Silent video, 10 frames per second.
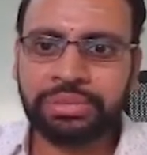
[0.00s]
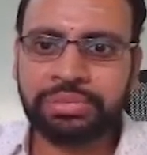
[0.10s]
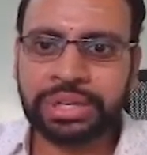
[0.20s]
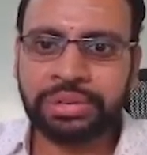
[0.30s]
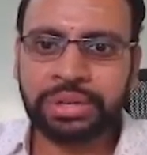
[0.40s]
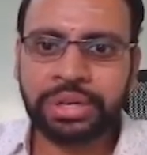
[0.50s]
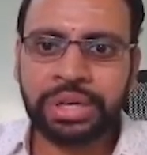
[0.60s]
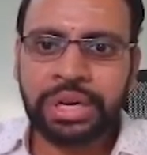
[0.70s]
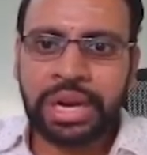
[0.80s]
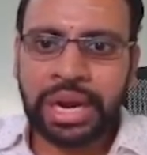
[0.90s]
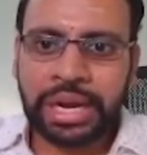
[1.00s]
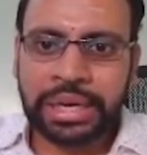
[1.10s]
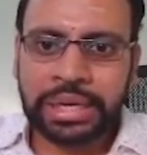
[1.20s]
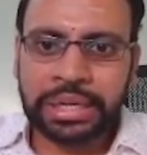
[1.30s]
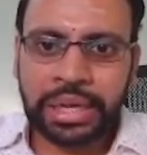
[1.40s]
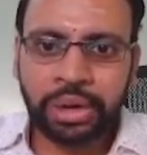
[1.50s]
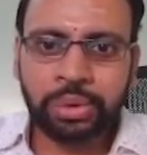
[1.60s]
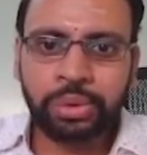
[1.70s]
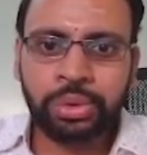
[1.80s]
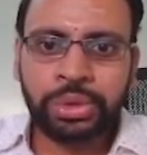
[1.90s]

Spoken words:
when you're, and now